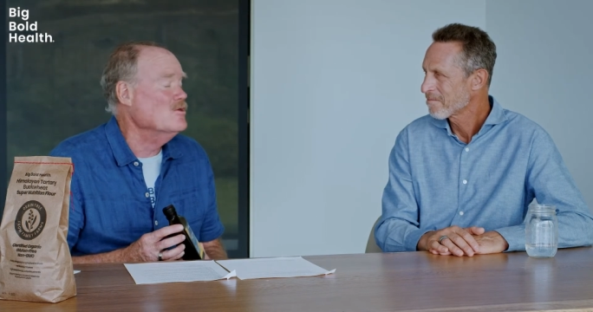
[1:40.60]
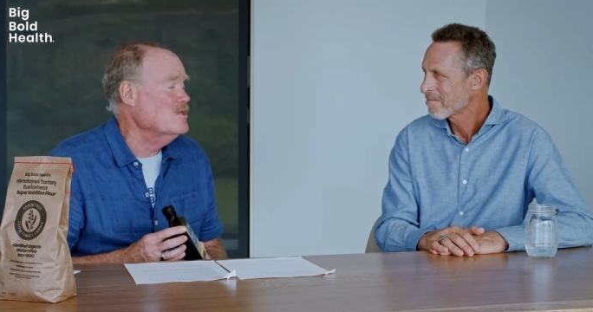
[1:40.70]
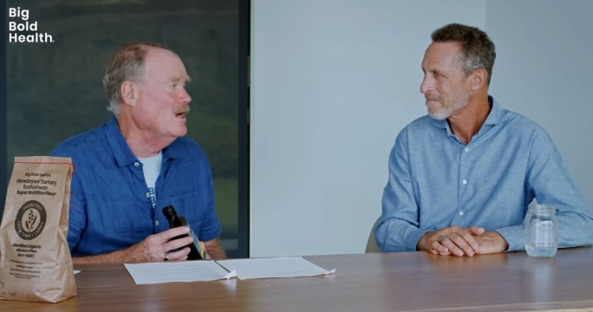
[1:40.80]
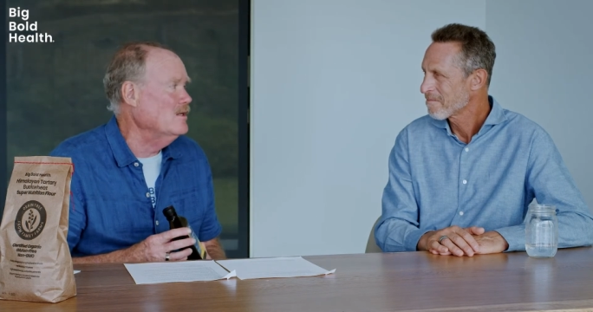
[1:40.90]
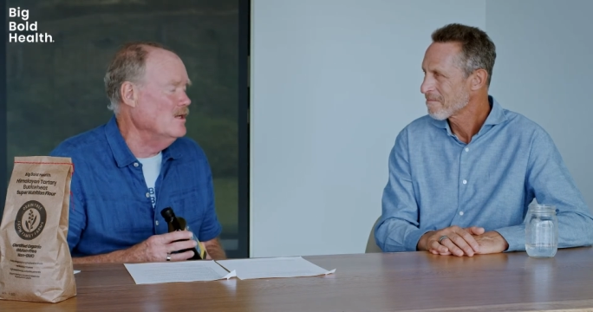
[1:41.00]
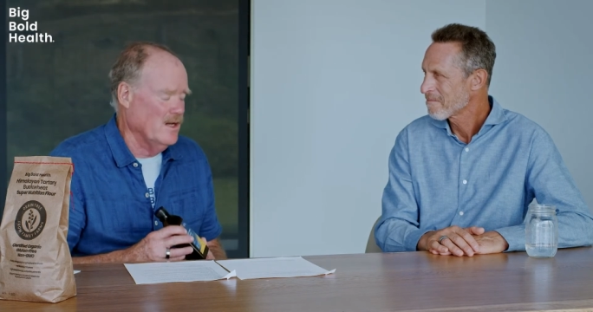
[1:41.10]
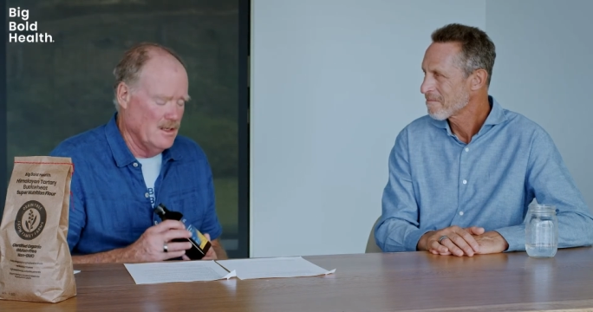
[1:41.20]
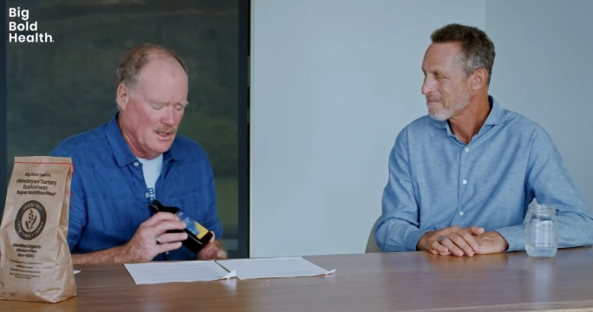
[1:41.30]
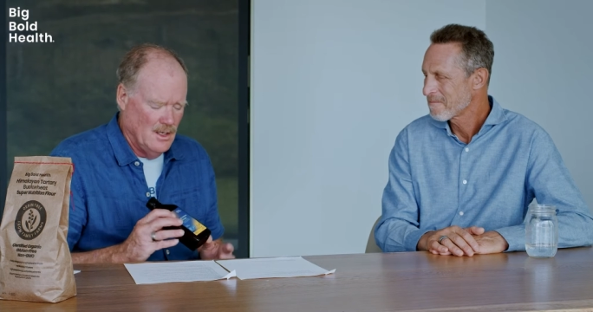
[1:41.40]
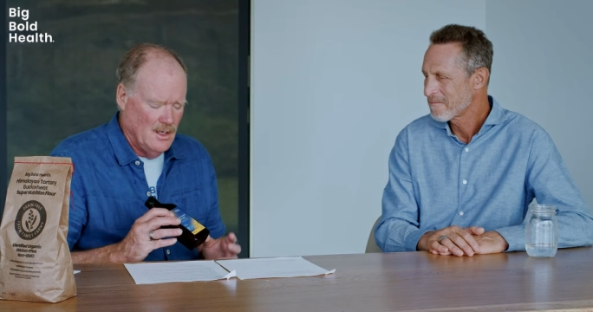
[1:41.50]
Speaker 1: the SAD diet,
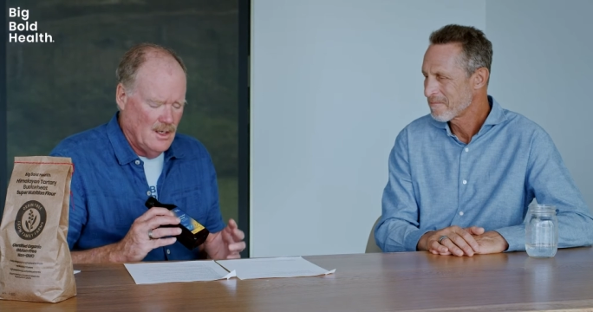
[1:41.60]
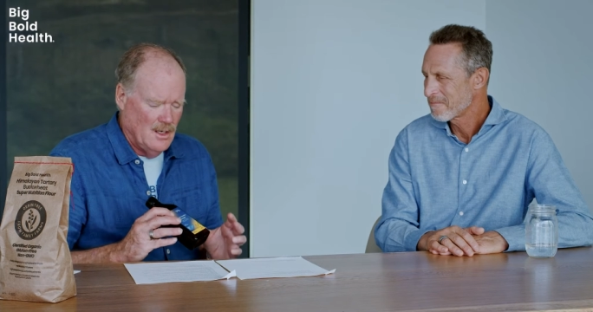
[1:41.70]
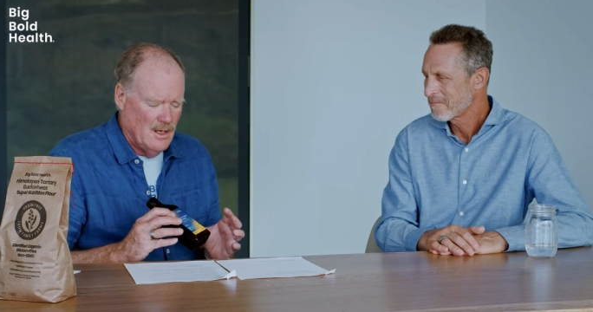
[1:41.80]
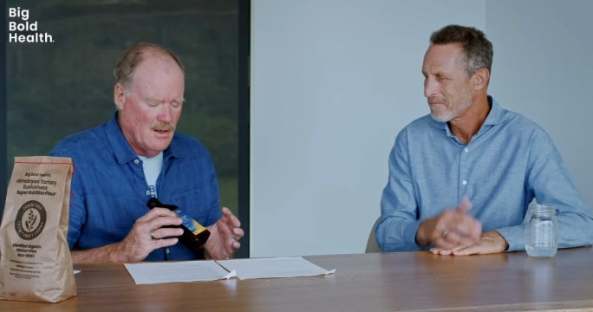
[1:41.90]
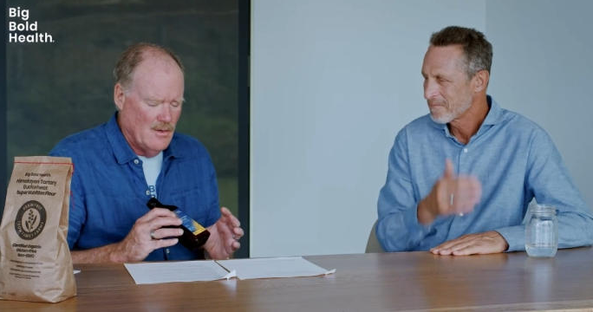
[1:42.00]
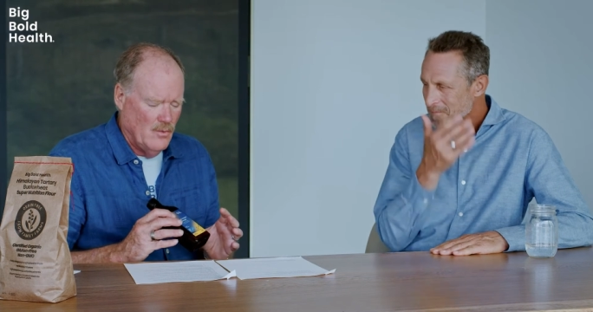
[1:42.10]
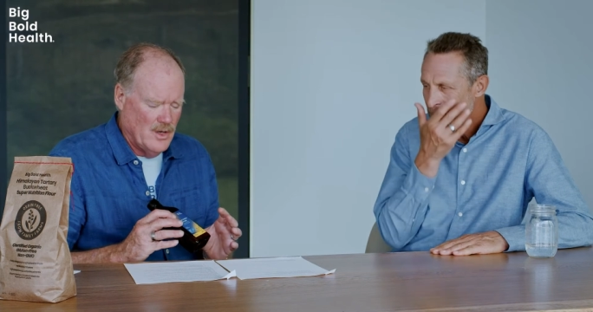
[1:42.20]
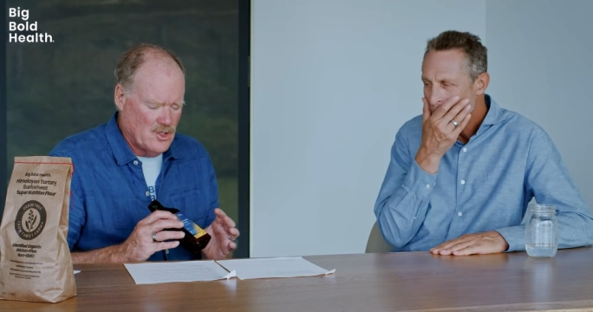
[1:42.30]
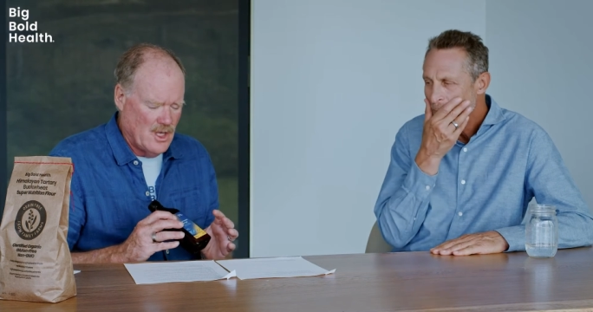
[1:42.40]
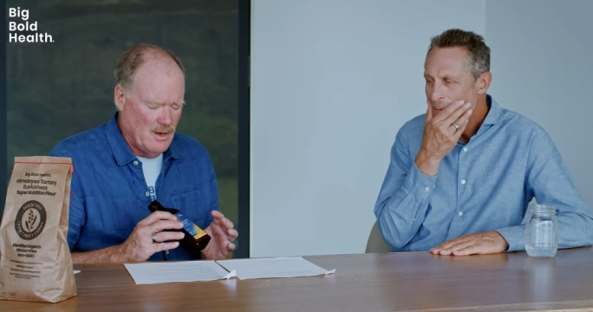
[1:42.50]

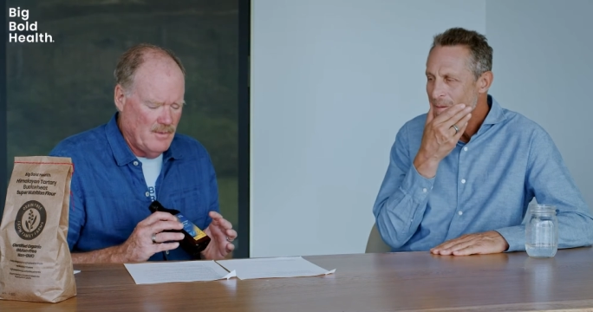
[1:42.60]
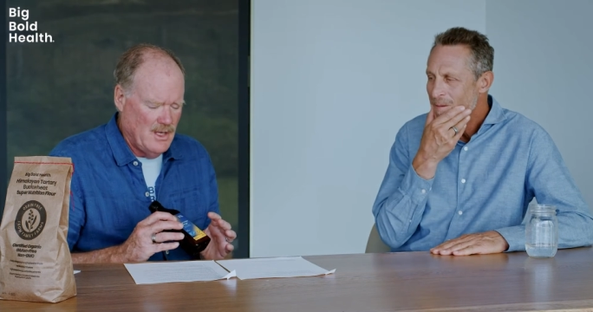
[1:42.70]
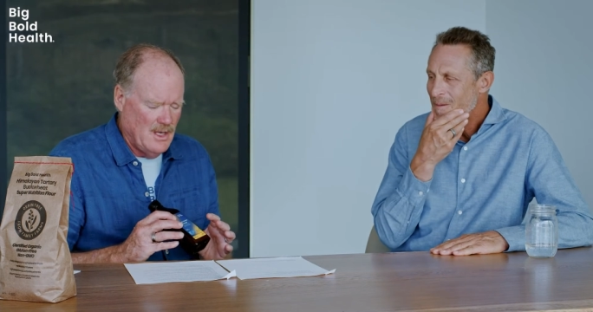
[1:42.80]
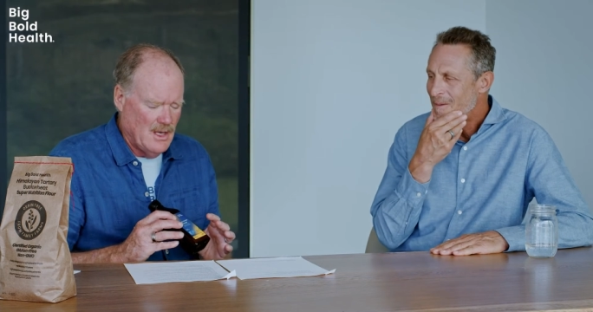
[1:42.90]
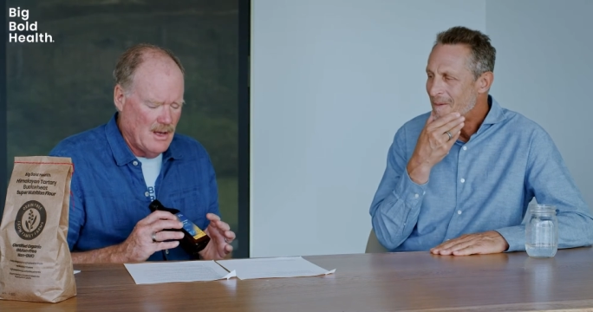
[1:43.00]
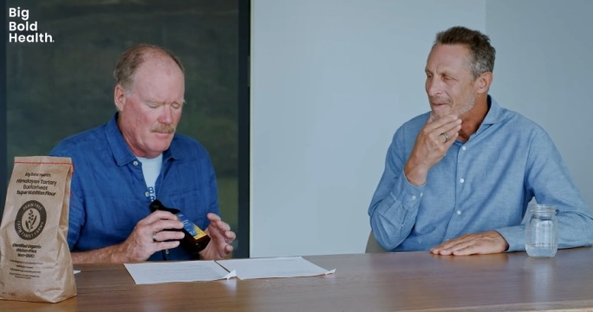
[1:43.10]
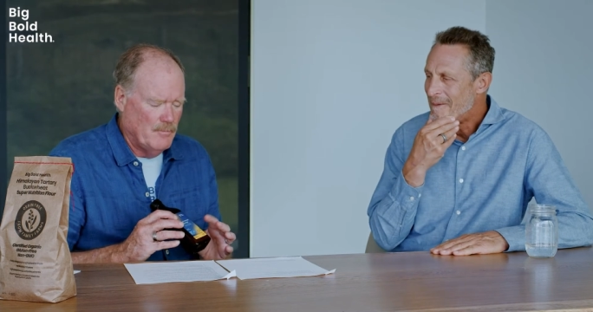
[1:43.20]
which can be